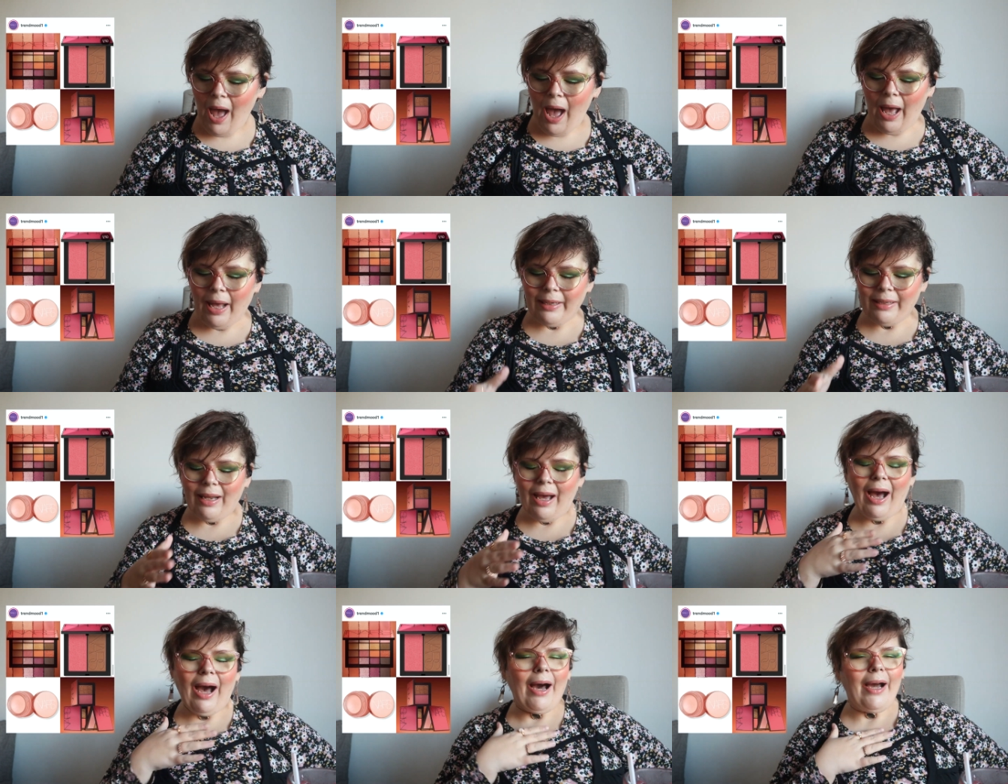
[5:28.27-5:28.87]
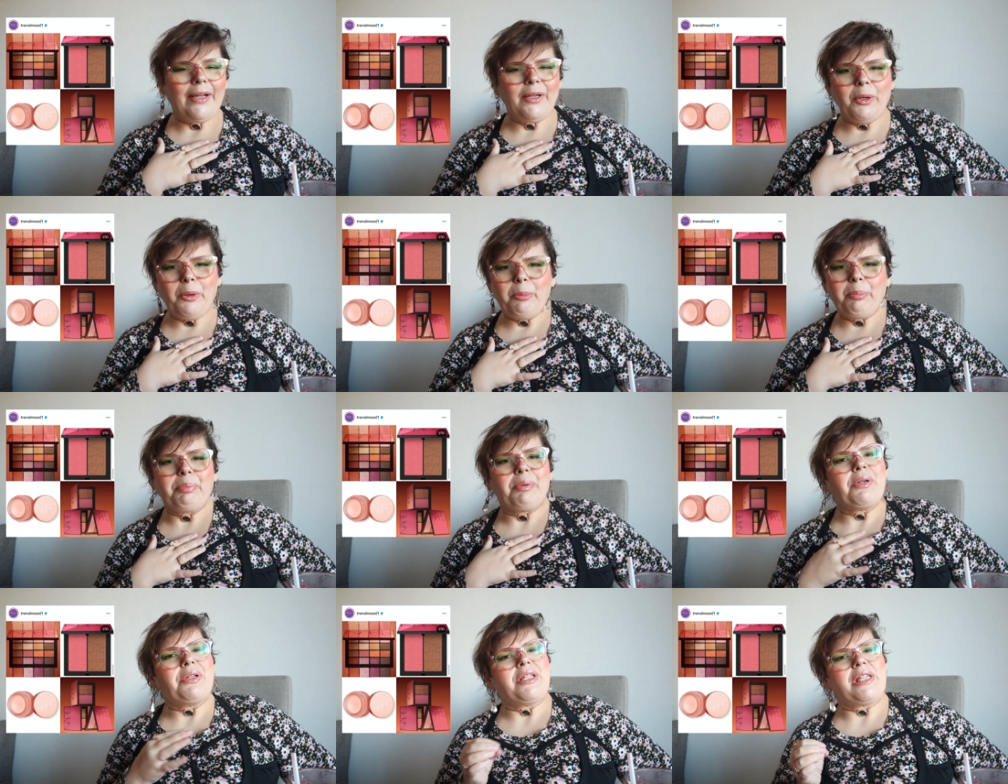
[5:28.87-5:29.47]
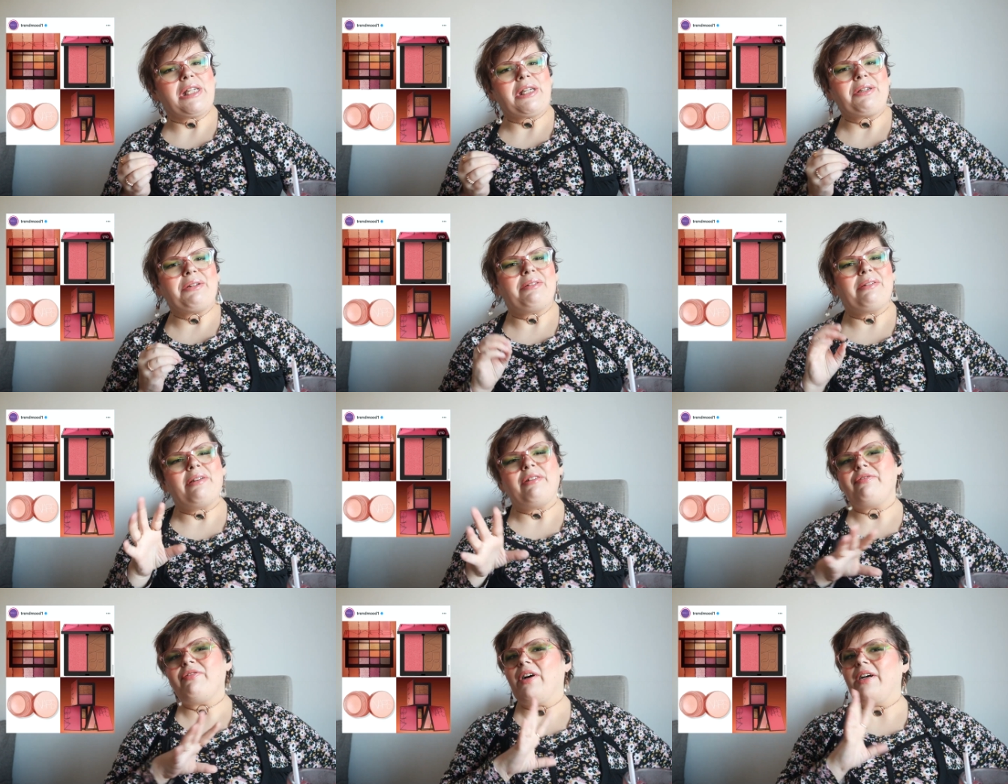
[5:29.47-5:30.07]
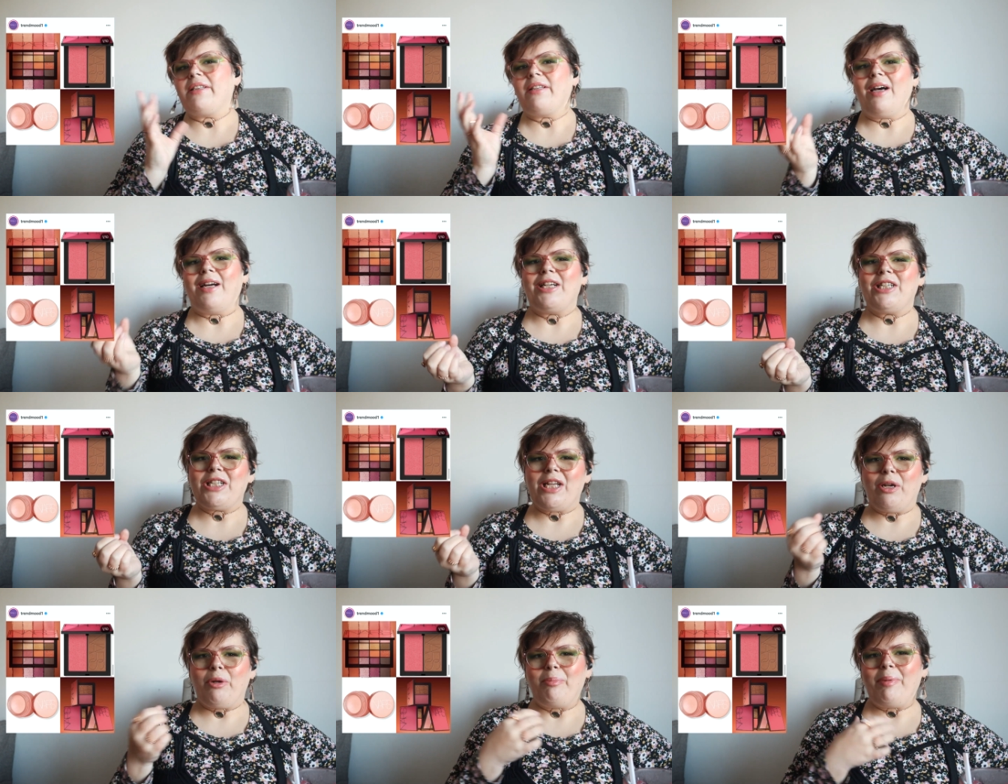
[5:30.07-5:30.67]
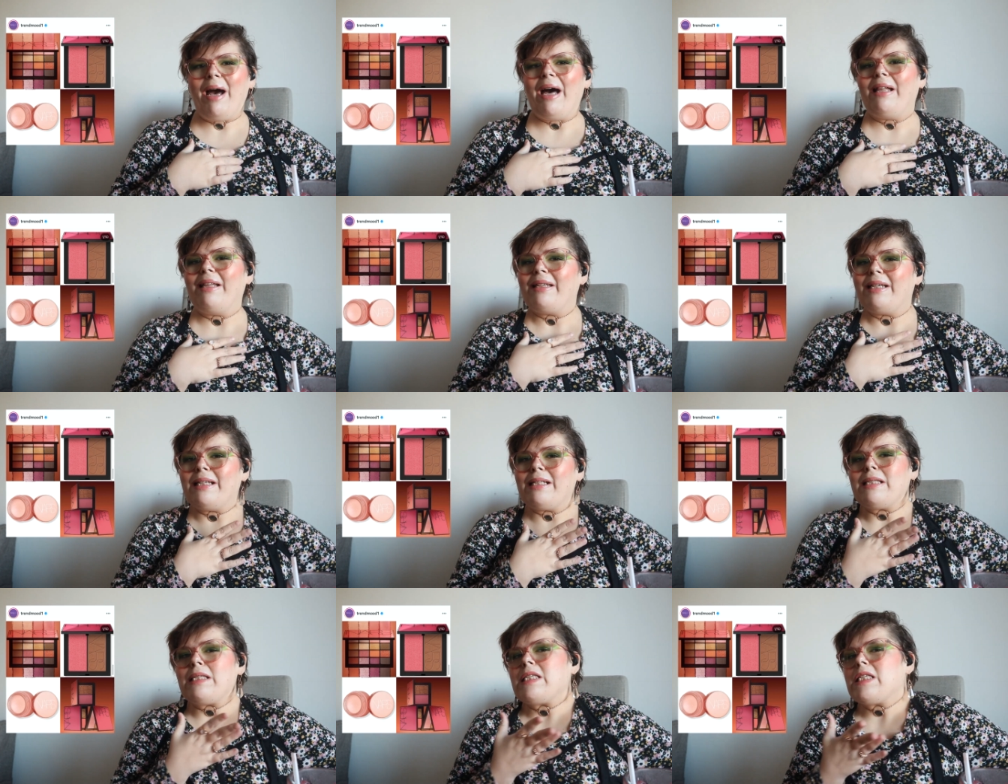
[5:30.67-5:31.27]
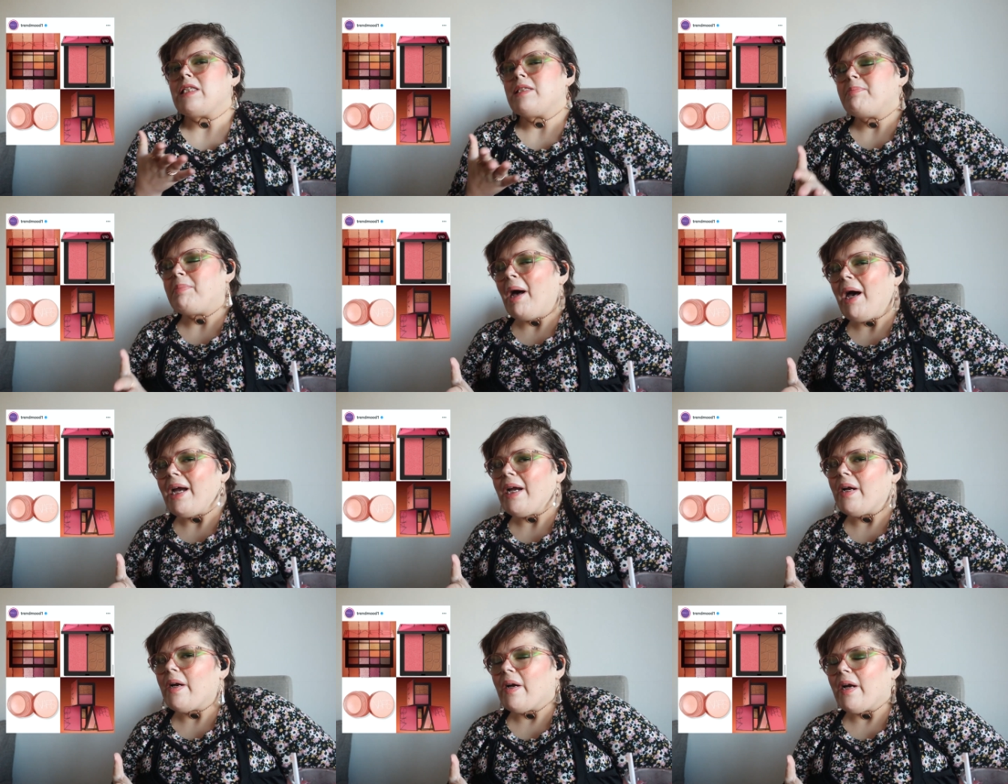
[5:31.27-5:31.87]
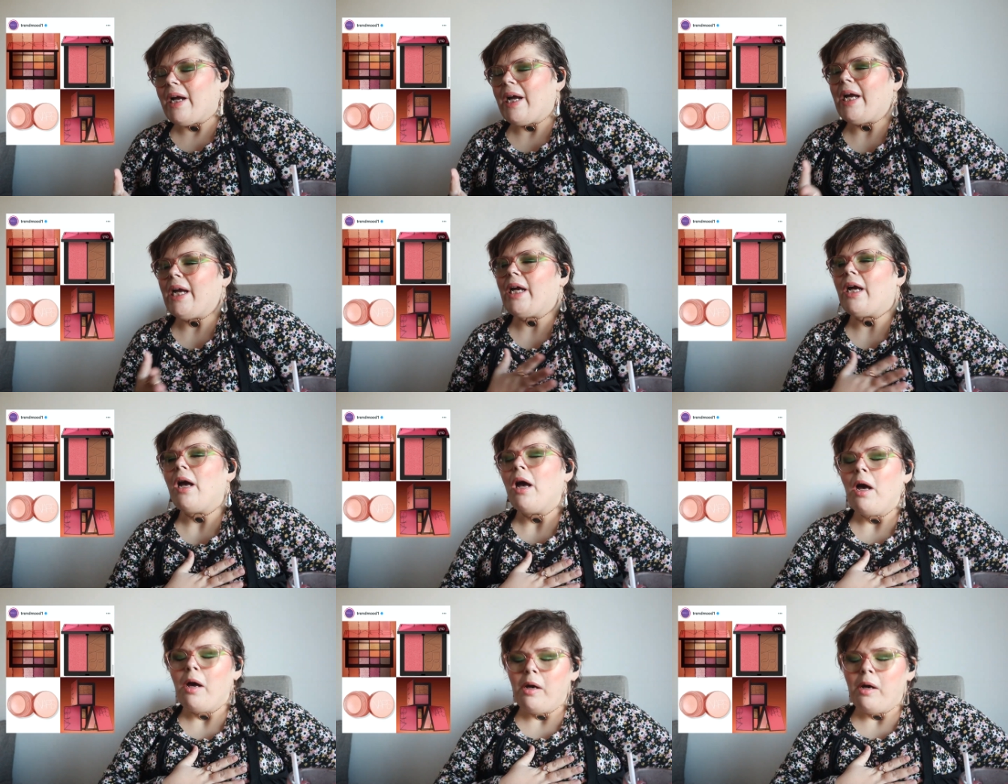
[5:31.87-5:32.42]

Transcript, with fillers: and I don't particularly find the eyeshadow palette inspiring,